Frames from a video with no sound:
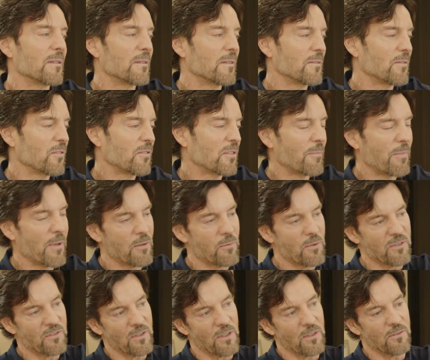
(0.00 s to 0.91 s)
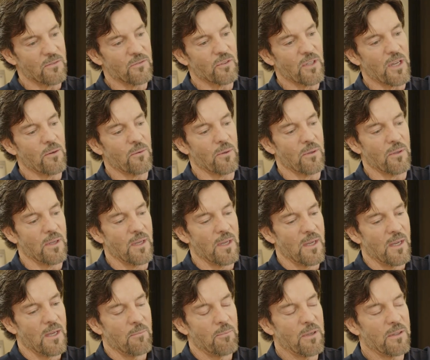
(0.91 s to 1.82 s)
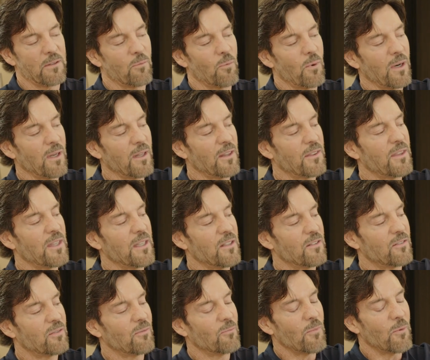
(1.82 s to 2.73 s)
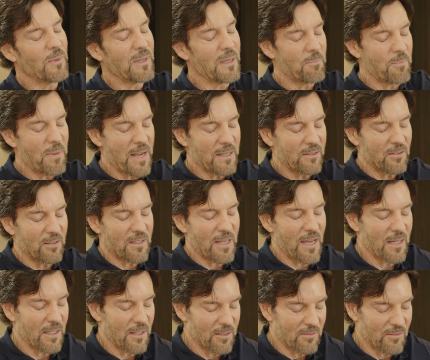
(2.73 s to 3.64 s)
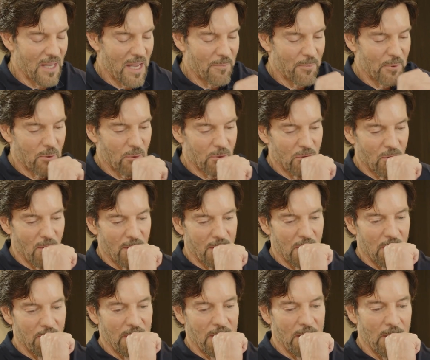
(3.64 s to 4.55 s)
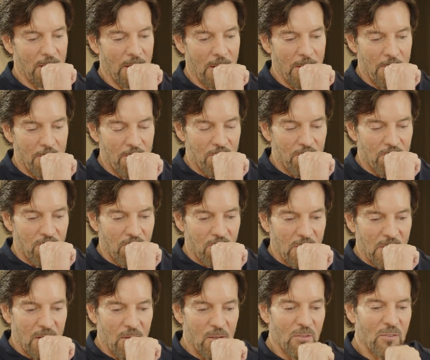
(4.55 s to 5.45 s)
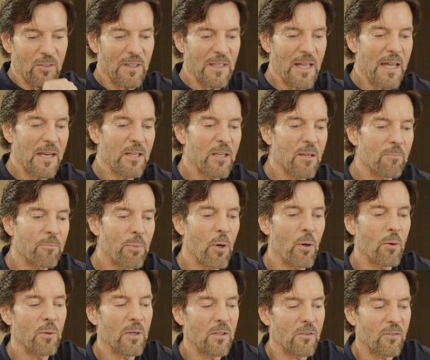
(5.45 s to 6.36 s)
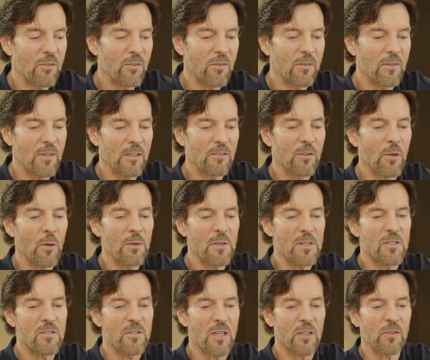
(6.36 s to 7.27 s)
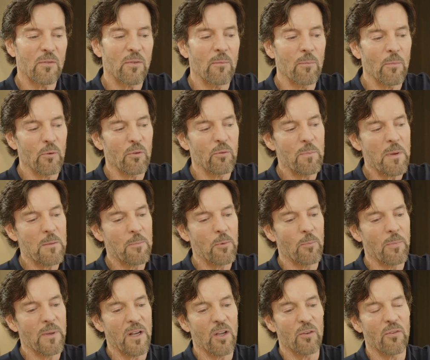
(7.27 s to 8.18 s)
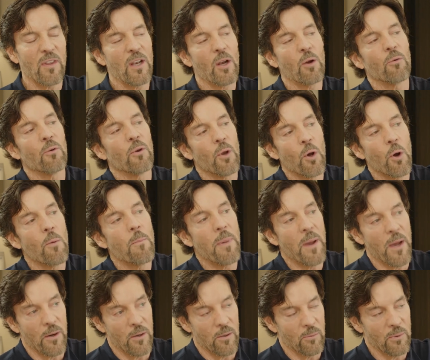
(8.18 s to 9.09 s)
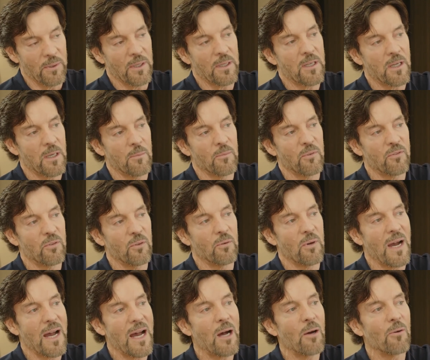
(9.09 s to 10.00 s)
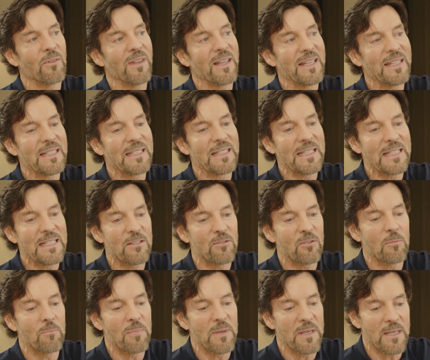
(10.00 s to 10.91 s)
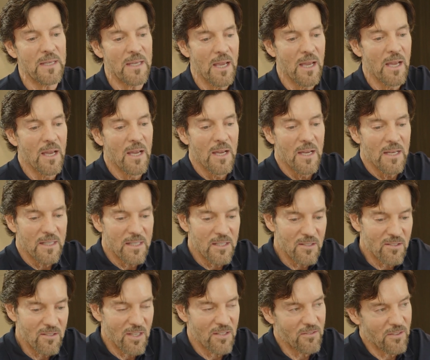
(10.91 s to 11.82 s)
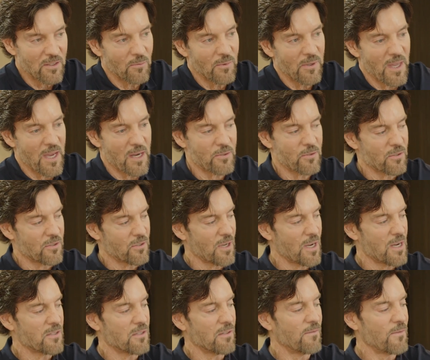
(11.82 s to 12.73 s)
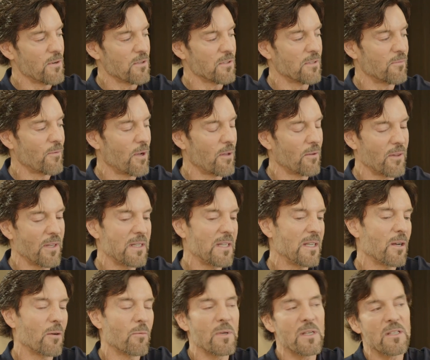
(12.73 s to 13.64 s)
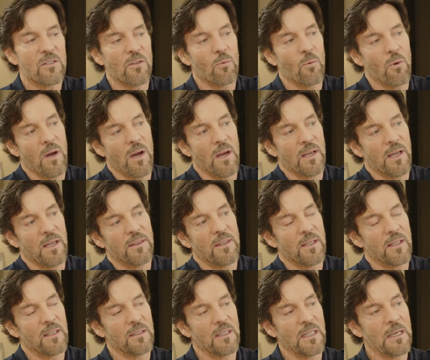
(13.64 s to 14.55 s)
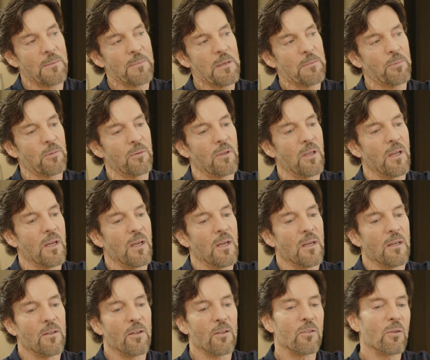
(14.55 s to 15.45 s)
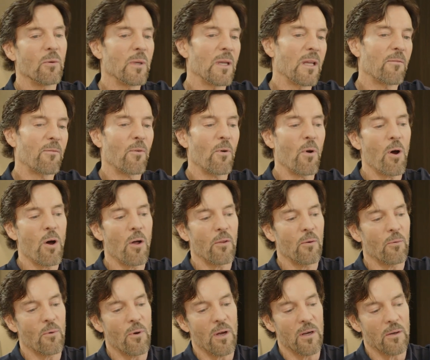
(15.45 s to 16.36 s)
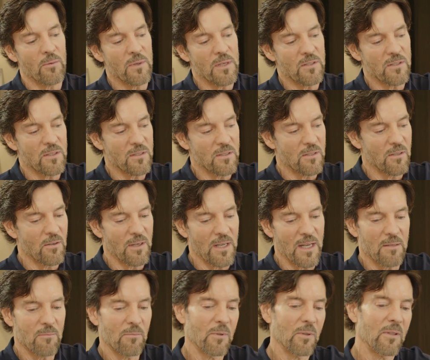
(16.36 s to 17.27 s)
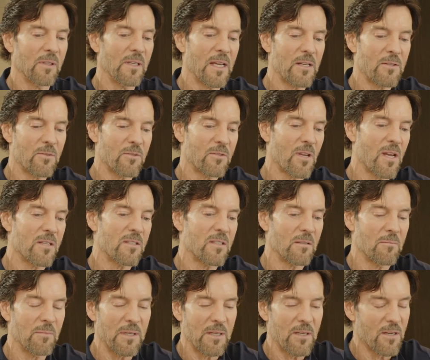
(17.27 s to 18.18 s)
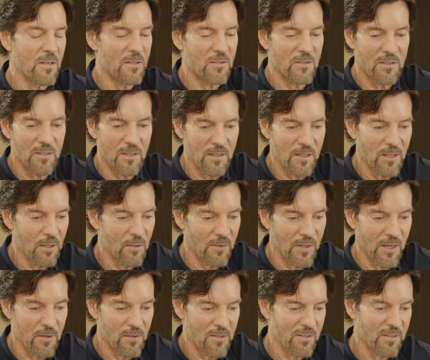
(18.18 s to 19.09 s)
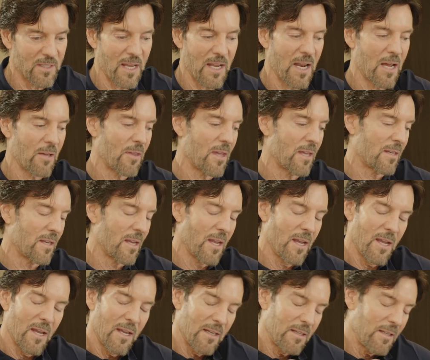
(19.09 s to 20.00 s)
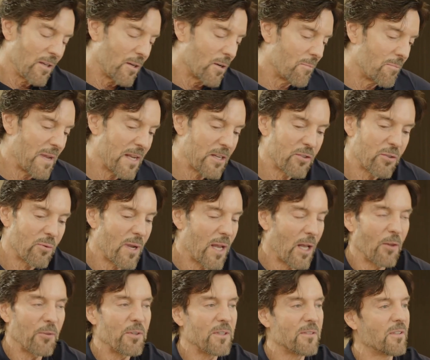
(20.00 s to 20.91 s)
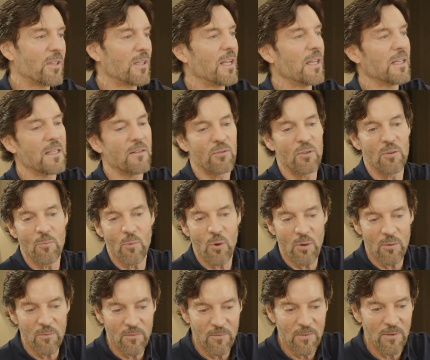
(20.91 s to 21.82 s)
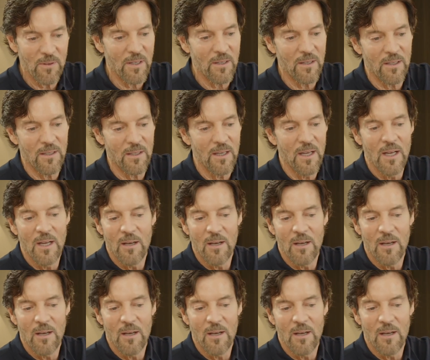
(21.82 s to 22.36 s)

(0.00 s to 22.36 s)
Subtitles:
just a better result in general. But one of the things, when we get back to kind of the topic we're talking about, there's a lot of components that don't exist for most people because they don't know better when it comes to how they need to be consistent with exercise. And first of all, they need a reason why. I think a lot of people, they're doing it for all the wrong reasons. They're not really exercising because, you know, they understand how that, you know, makes you healthy today, gives you more